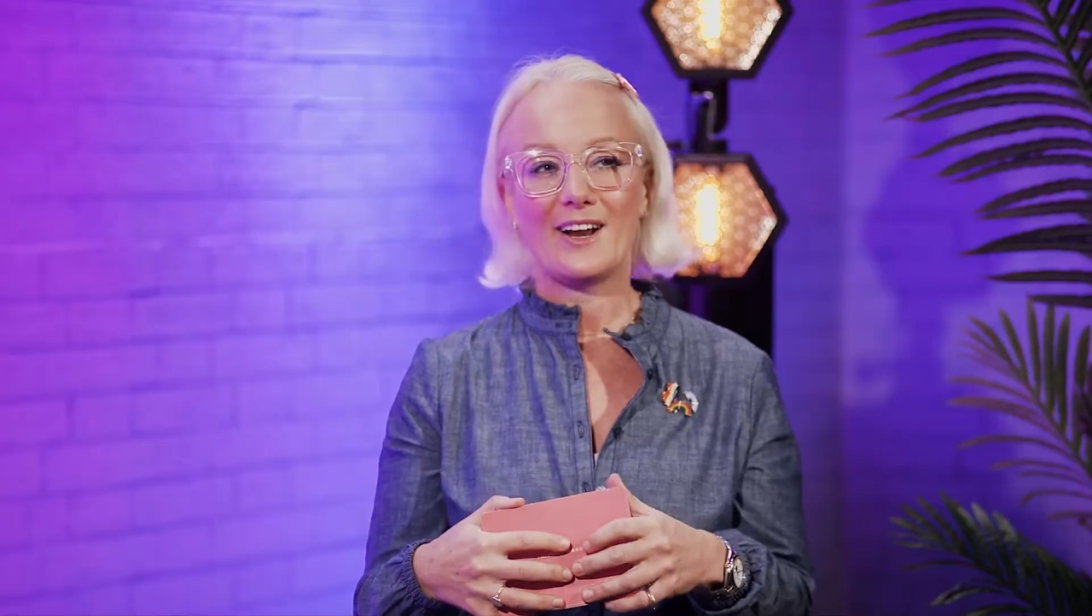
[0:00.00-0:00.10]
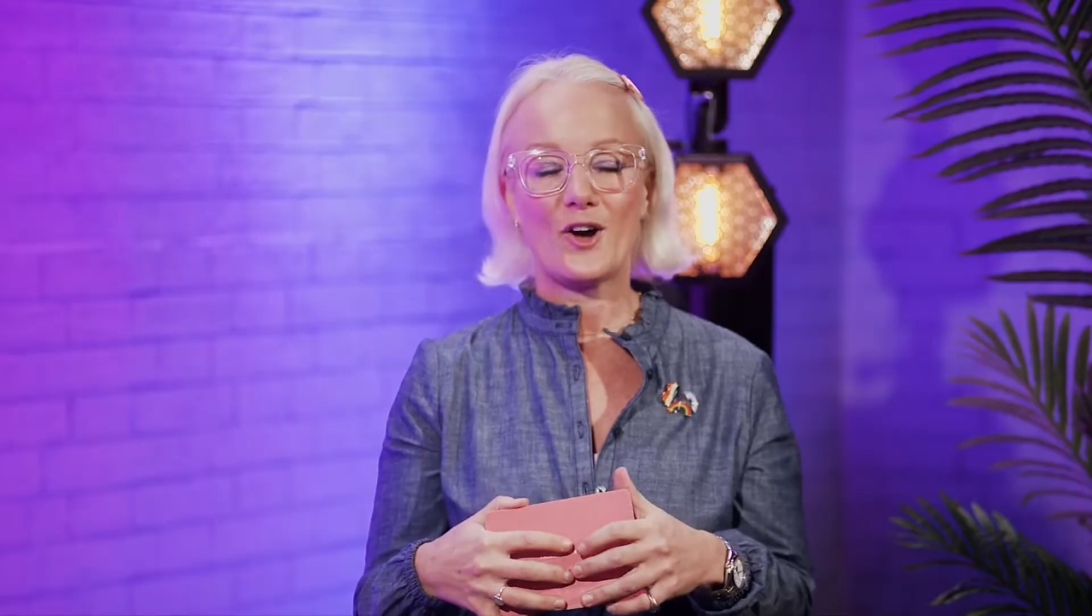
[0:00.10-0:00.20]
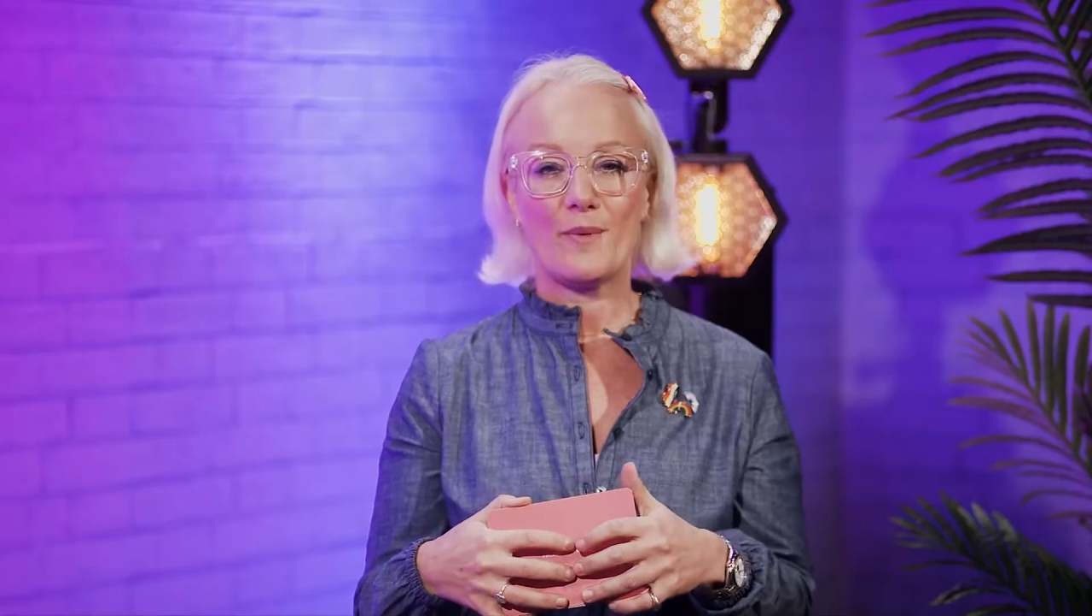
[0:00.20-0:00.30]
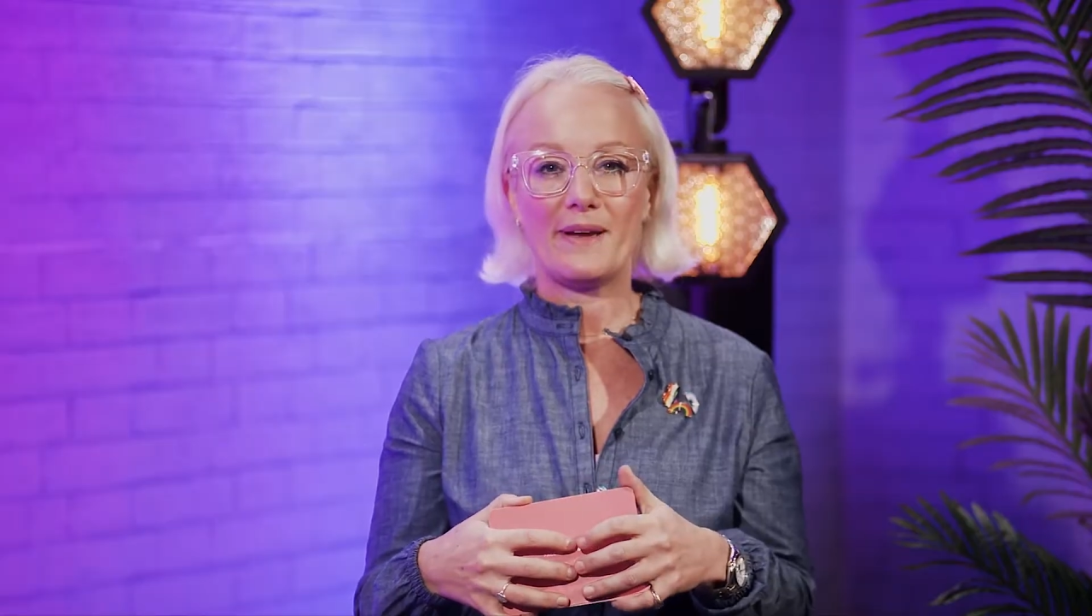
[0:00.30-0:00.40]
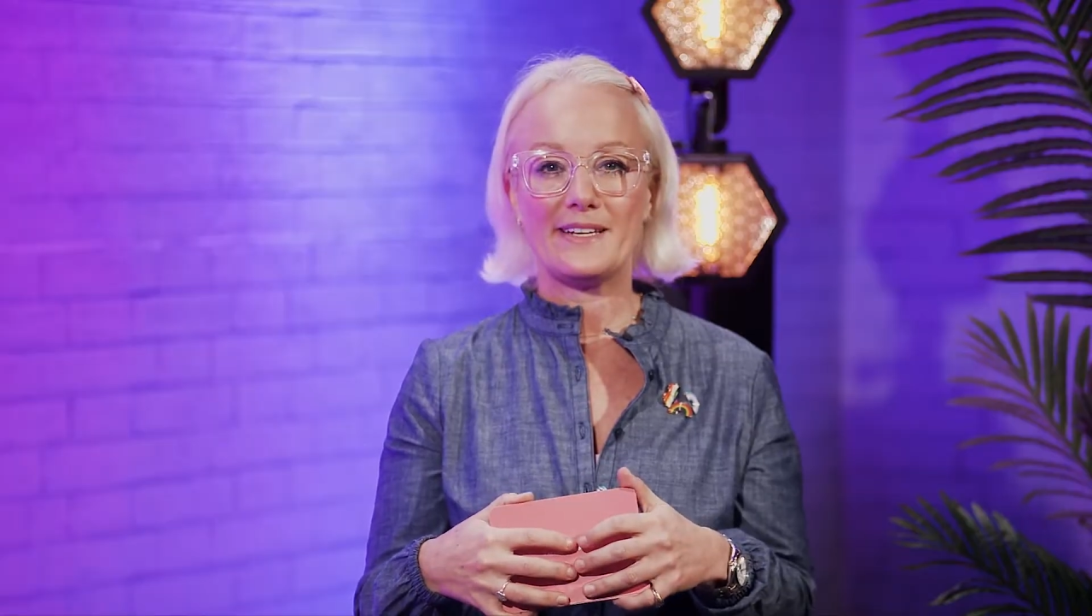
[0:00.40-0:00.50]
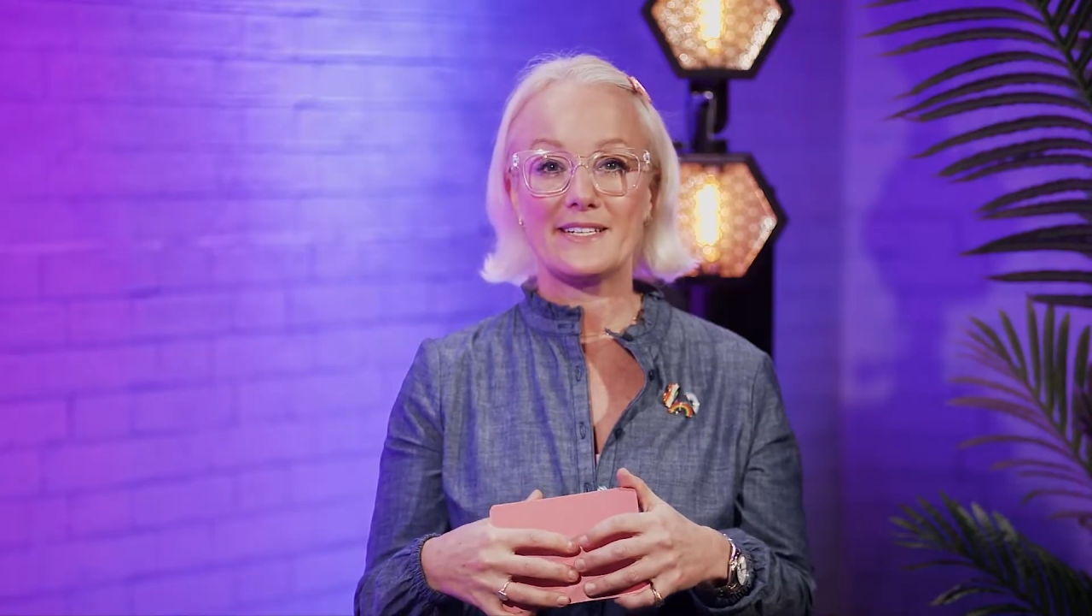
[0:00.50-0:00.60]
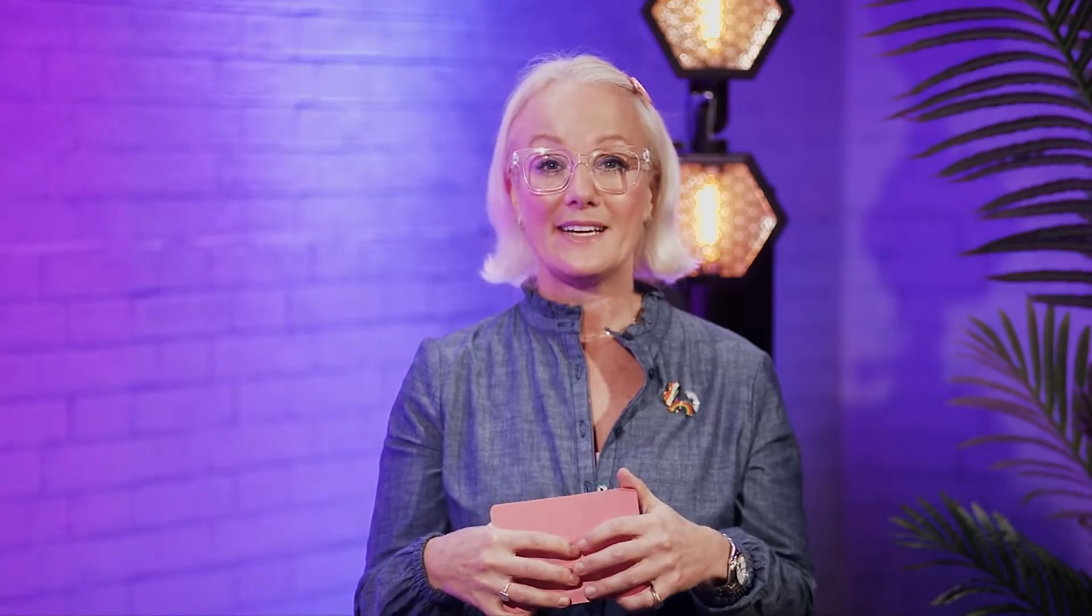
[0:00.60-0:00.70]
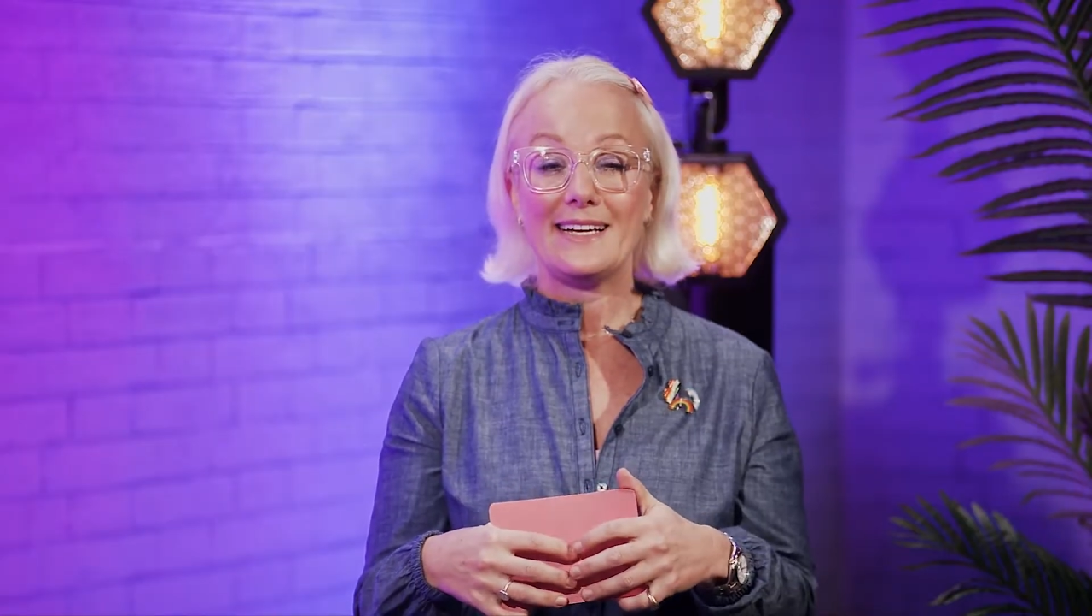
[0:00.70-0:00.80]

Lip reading: comment.